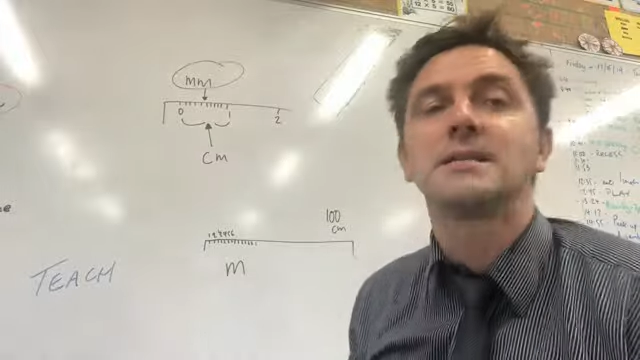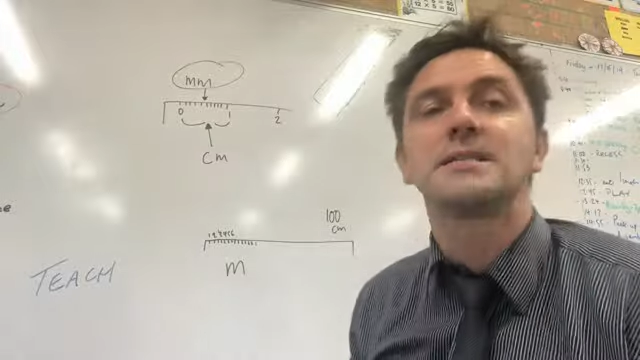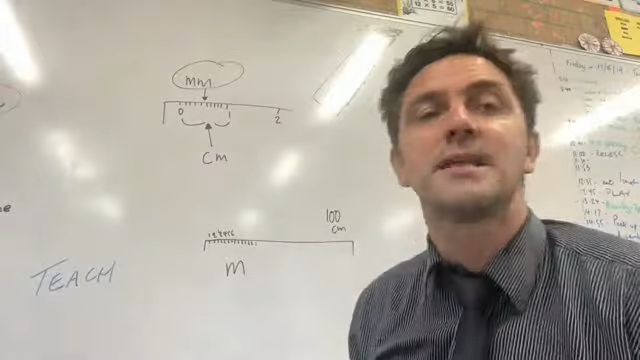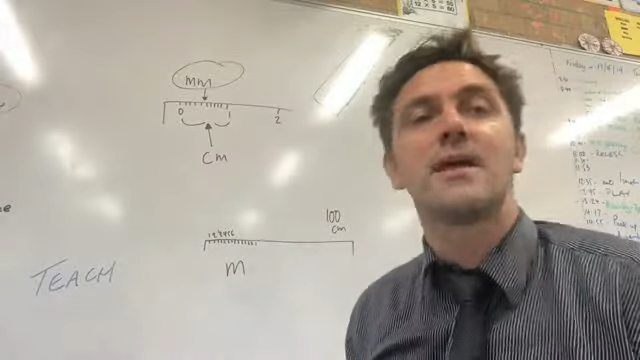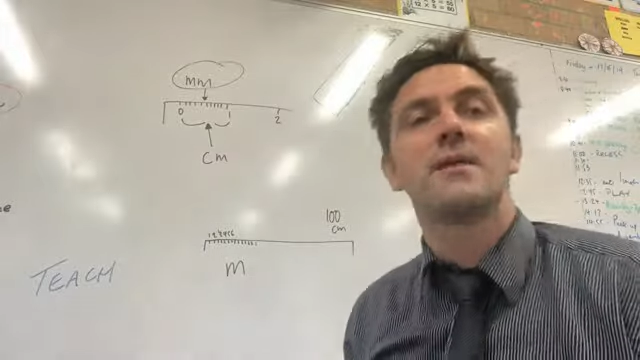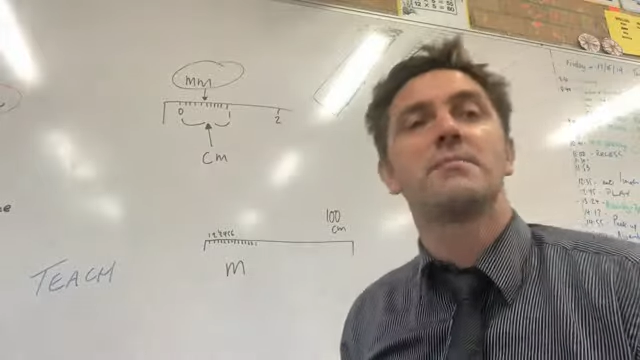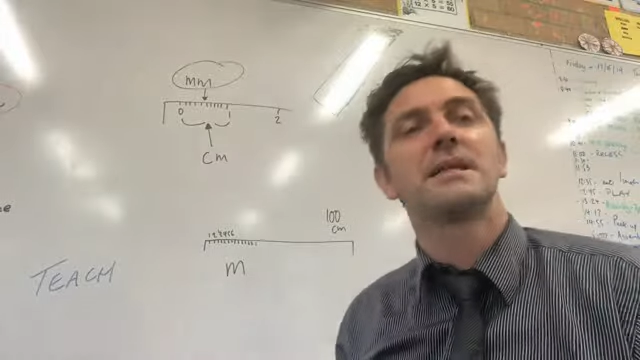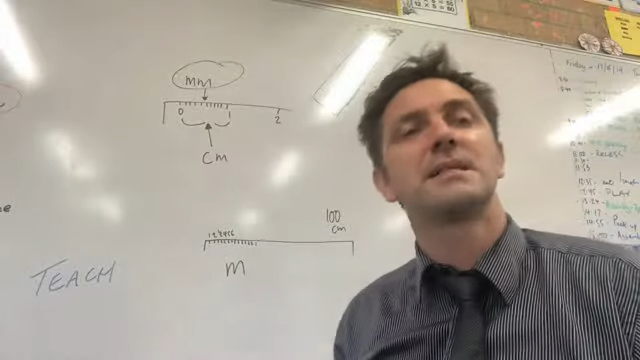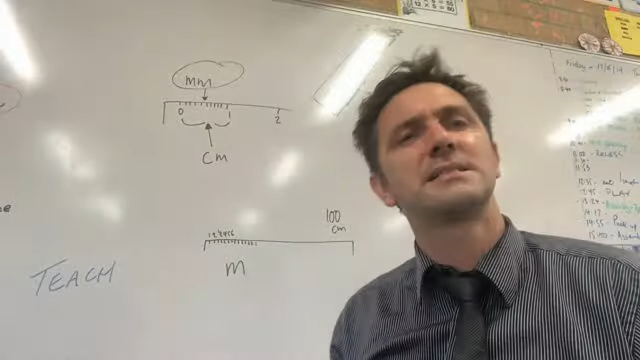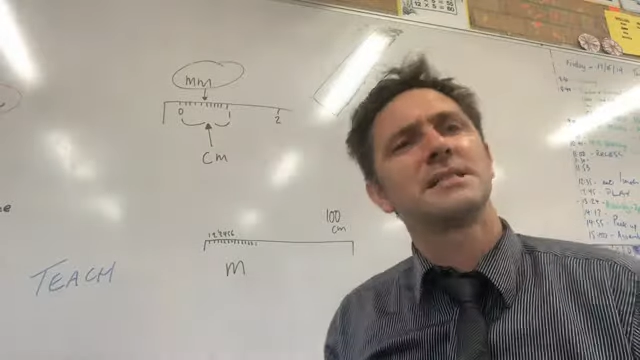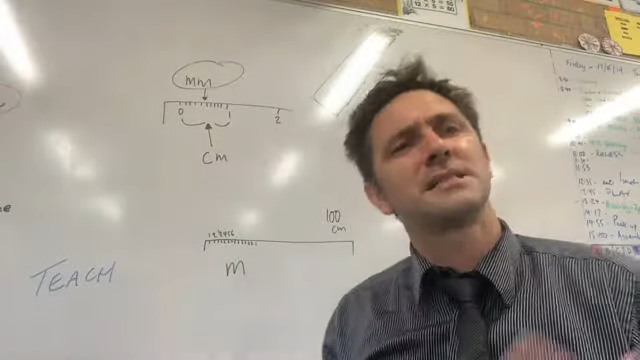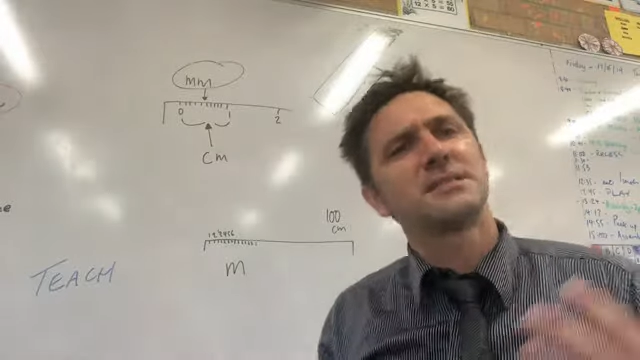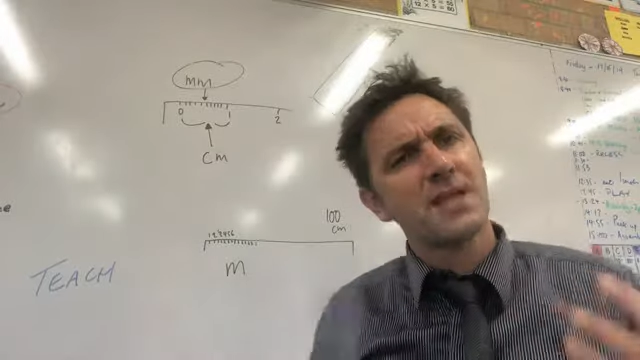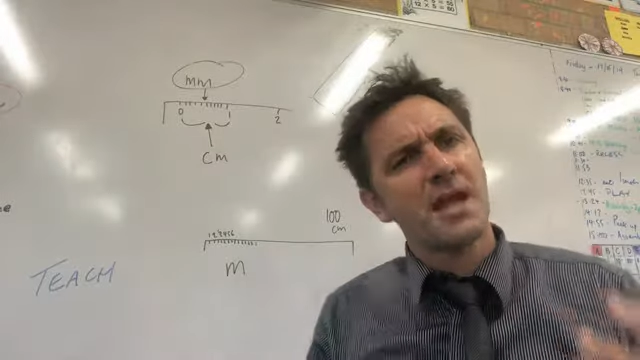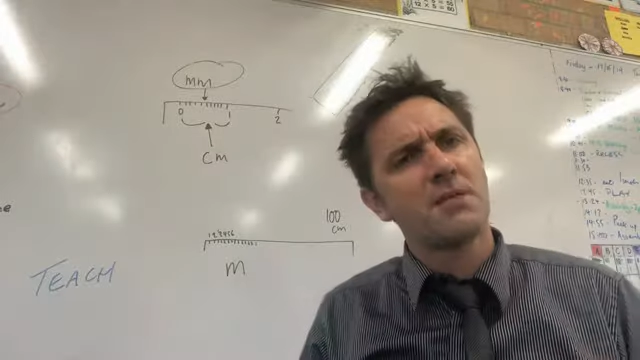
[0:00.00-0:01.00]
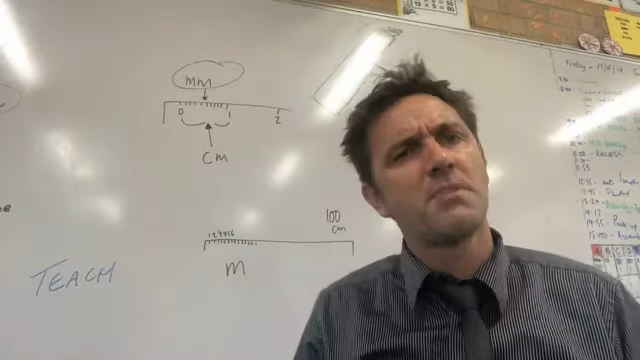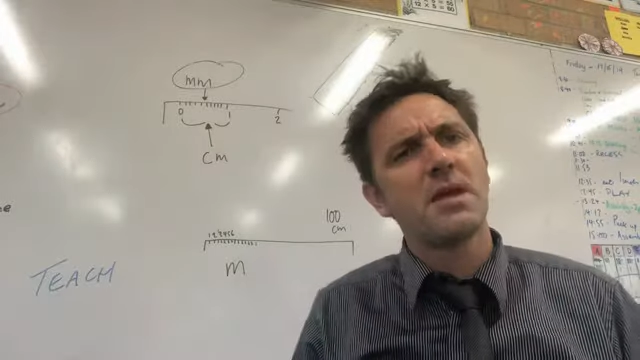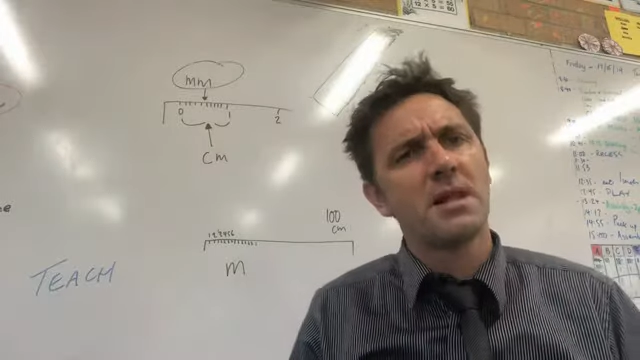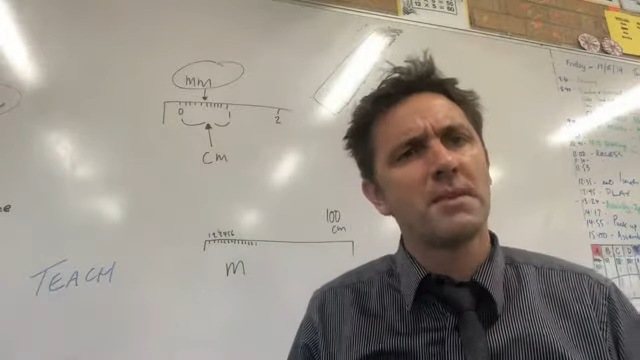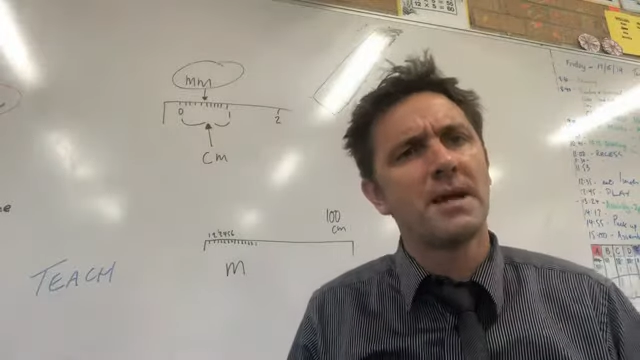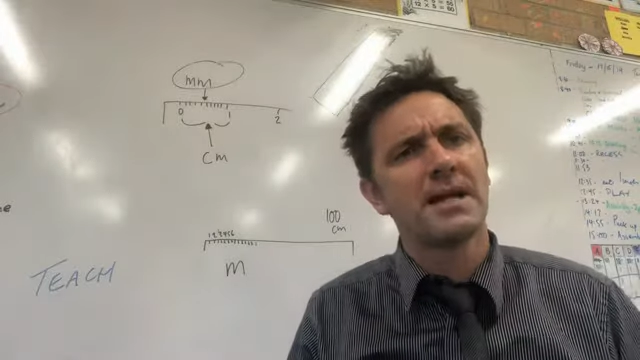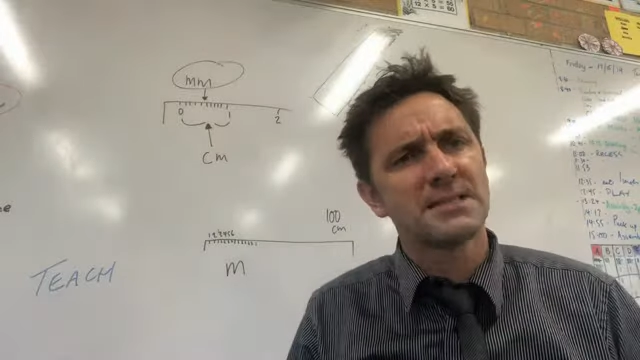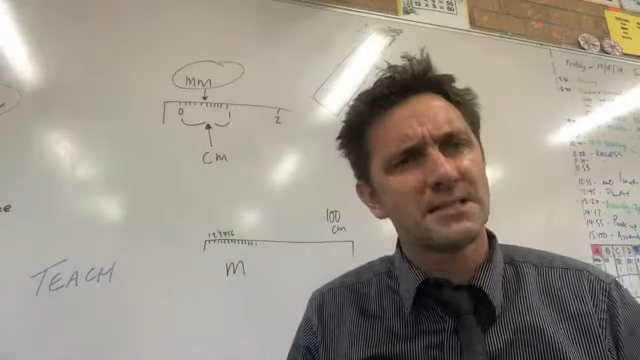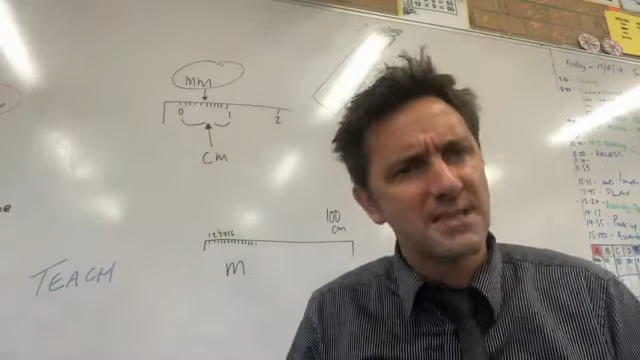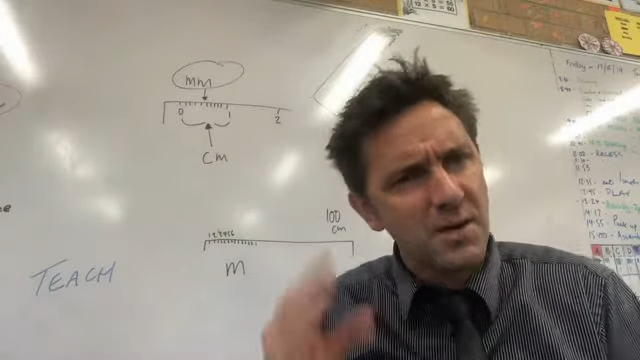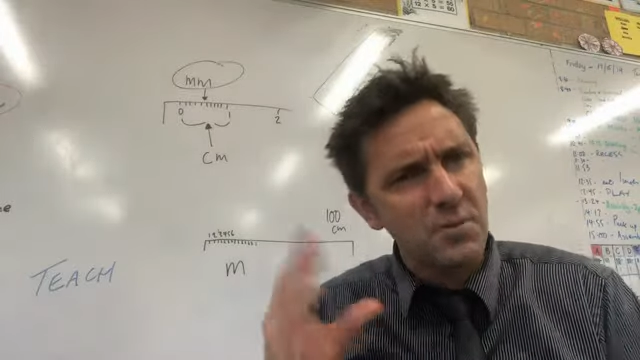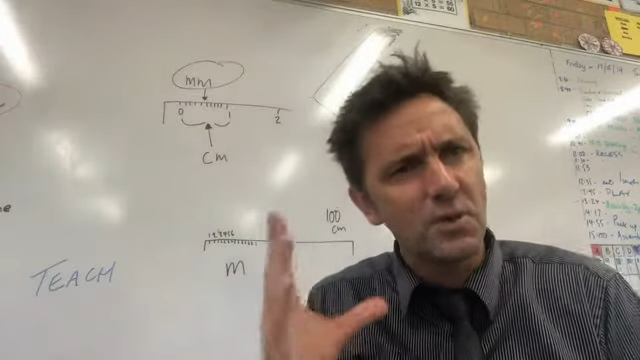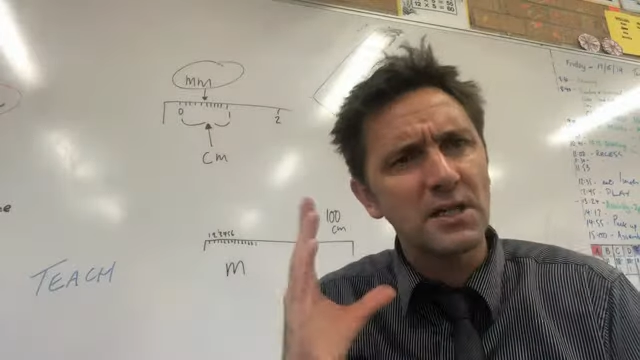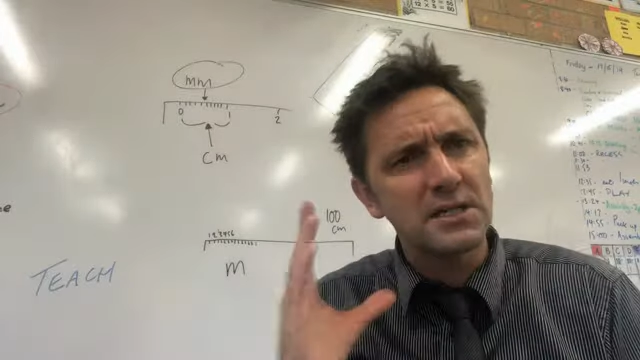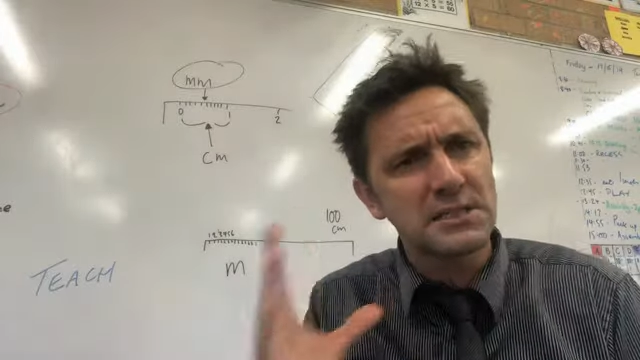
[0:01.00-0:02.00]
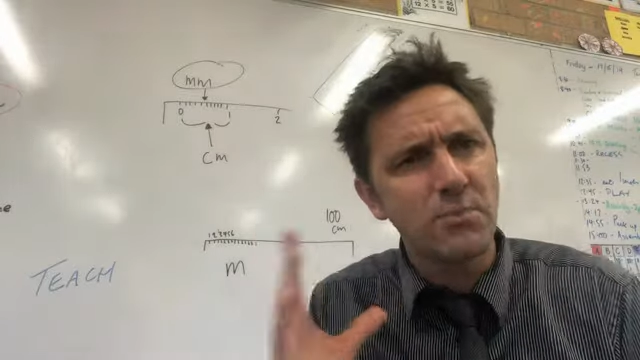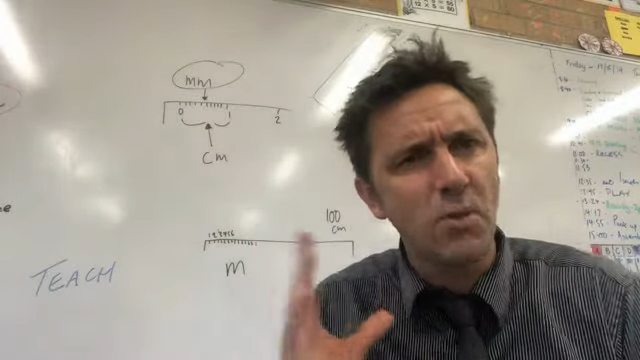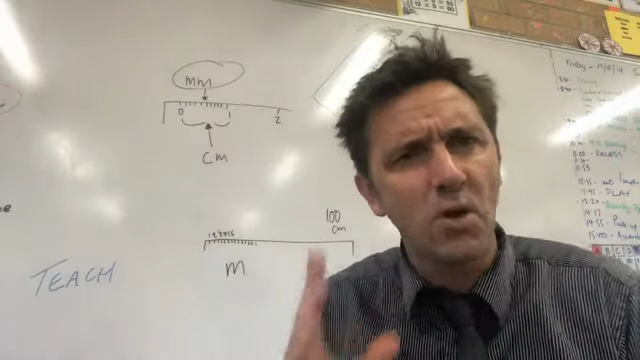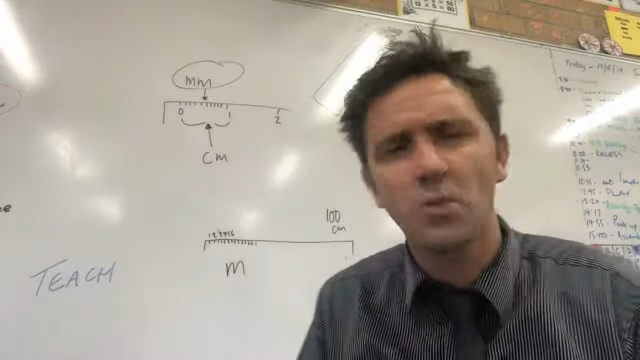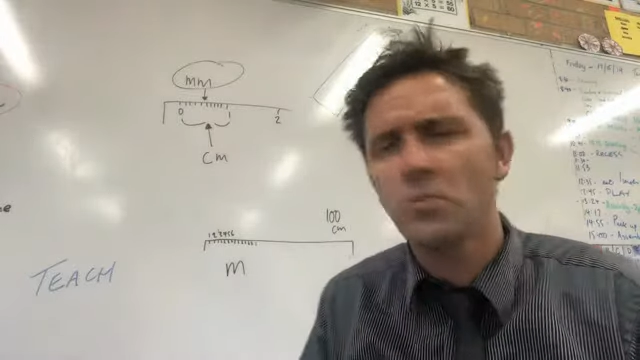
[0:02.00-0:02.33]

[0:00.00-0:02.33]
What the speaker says: So that means there's 10 millimetres, and they're really small,